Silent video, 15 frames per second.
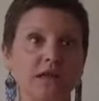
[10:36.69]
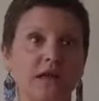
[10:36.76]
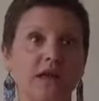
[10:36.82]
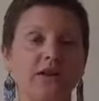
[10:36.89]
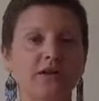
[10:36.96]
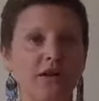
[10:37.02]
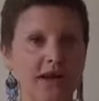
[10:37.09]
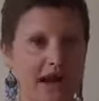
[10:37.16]
and
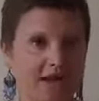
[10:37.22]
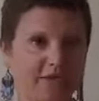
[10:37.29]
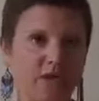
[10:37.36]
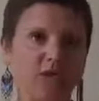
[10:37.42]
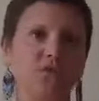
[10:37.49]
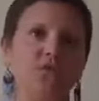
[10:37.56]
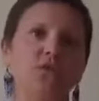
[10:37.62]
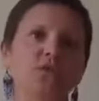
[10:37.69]
not have
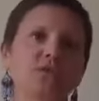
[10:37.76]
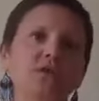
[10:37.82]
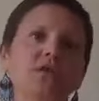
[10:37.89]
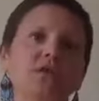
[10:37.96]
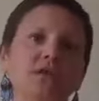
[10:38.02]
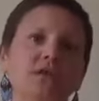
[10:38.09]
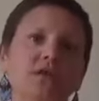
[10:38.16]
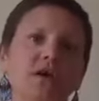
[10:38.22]
all of those
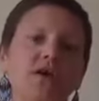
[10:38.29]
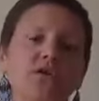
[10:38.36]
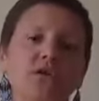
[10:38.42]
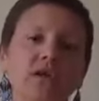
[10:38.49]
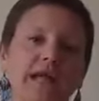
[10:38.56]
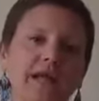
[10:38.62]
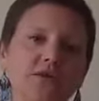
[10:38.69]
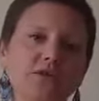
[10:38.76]
other
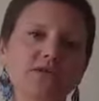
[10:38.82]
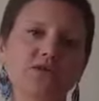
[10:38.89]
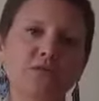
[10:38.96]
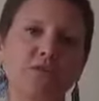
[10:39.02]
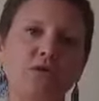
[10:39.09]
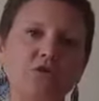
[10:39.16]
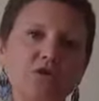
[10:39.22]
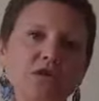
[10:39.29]
layers of
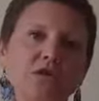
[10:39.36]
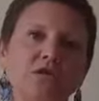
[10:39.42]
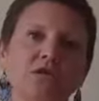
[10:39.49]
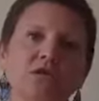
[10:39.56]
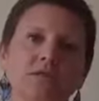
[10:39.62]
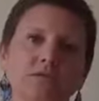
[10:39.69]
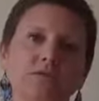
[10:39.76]
emotions,